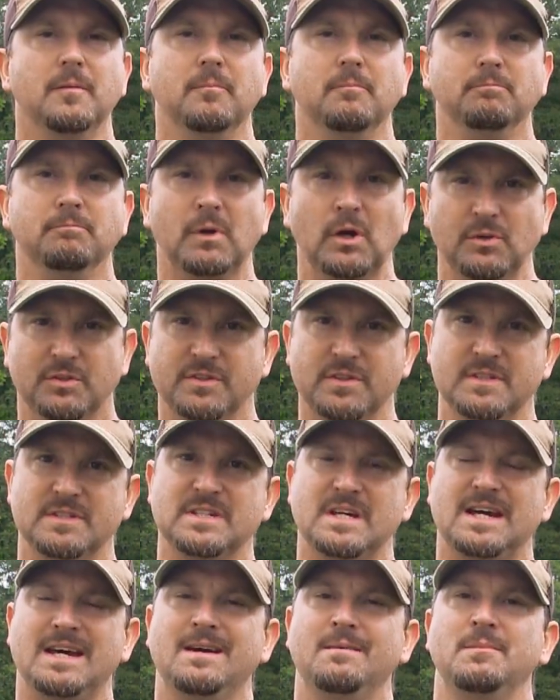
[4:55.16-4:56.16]
most of the
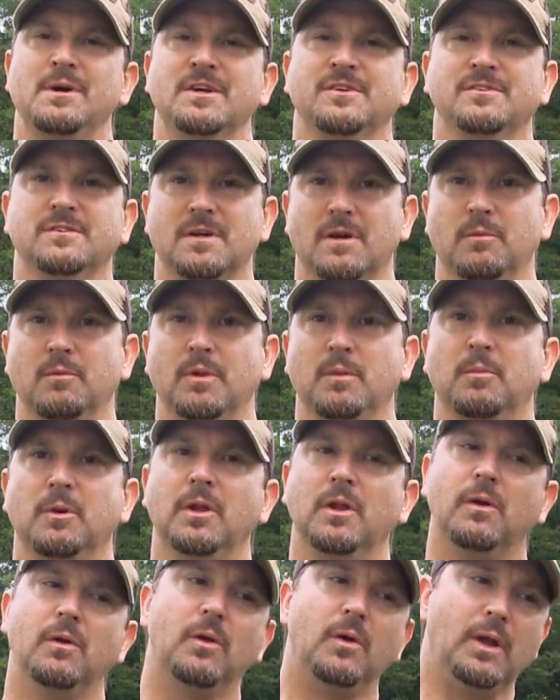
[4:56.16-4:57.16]
time I start with a
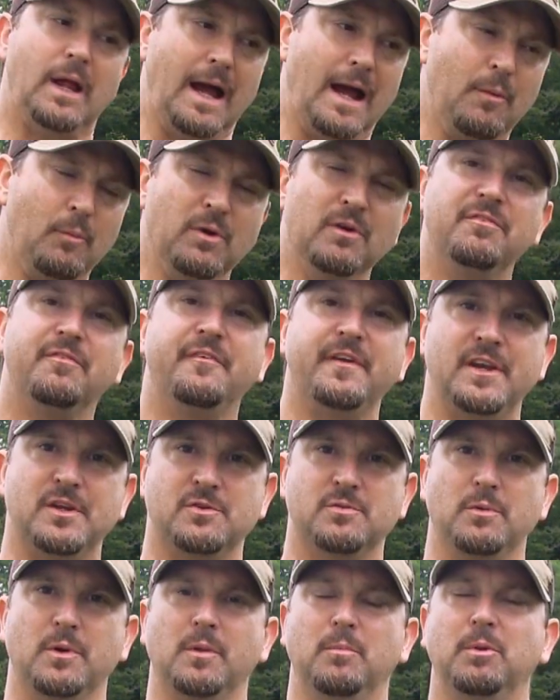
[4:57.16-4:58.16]
bullet hole. I will
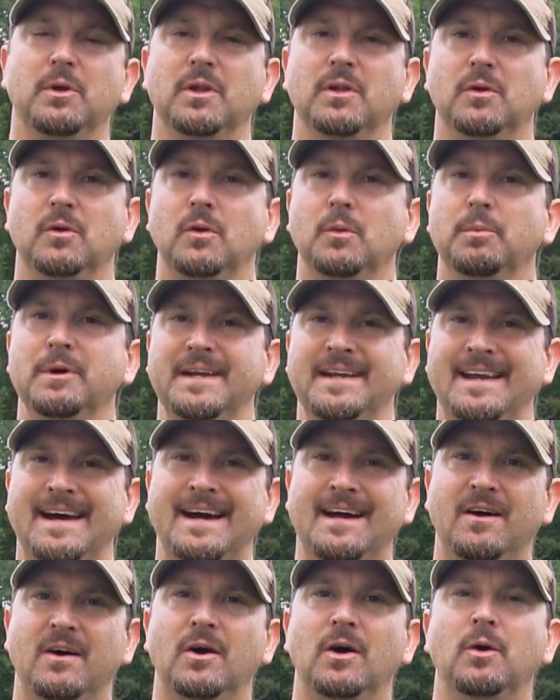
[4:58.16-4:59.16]
finish with a bullet hole, but
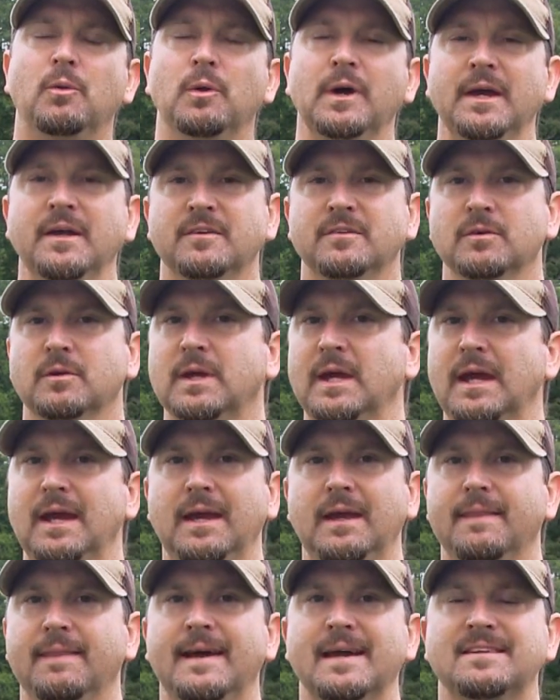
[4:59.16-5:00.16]
not always,
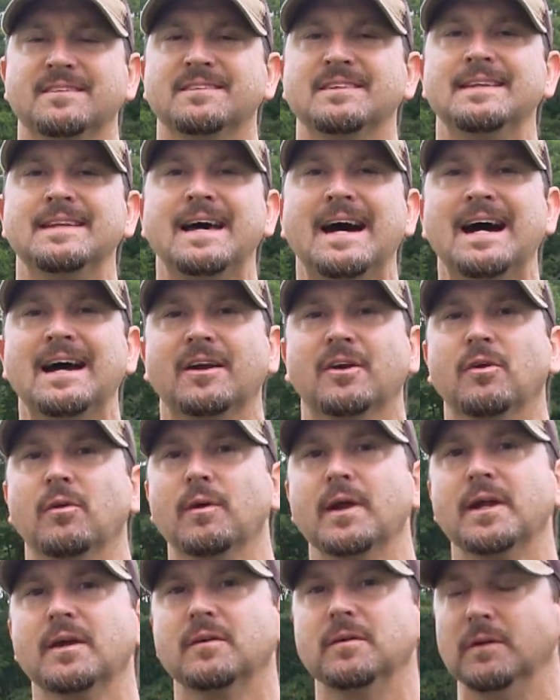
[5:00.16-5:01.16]
okay? That's not
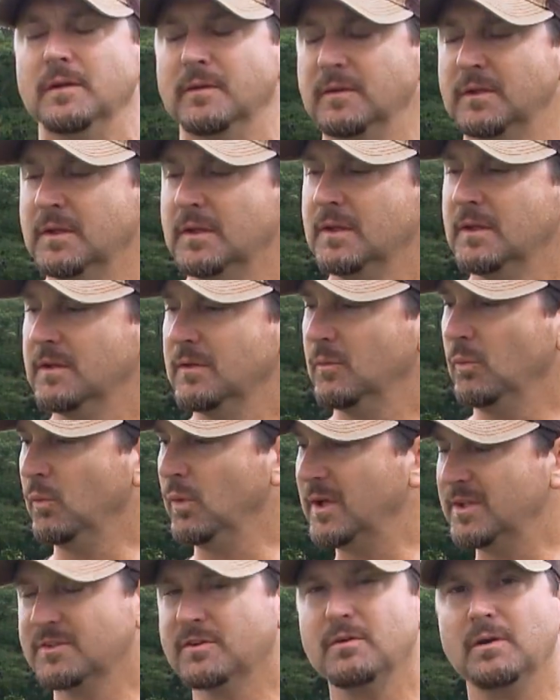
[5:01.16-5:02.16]
critical.
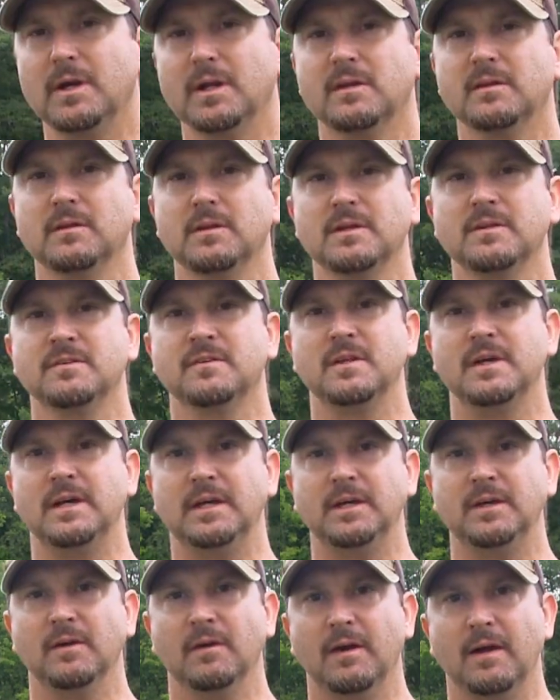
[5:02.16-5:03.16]
What's critical is
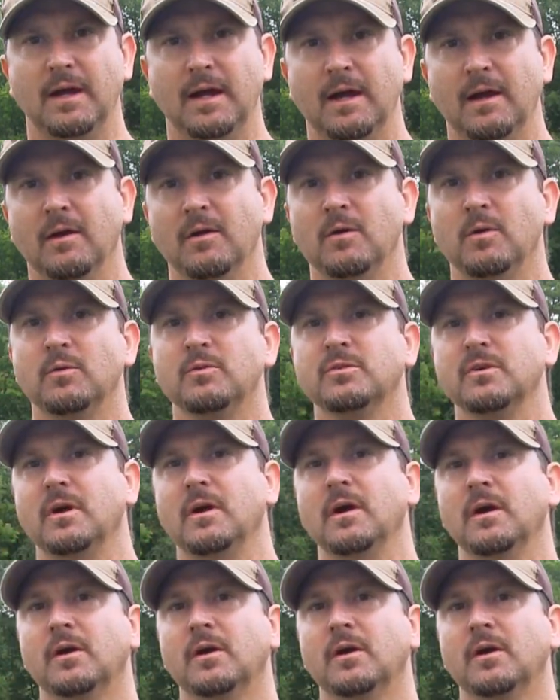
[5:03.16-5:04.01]
that your arrows are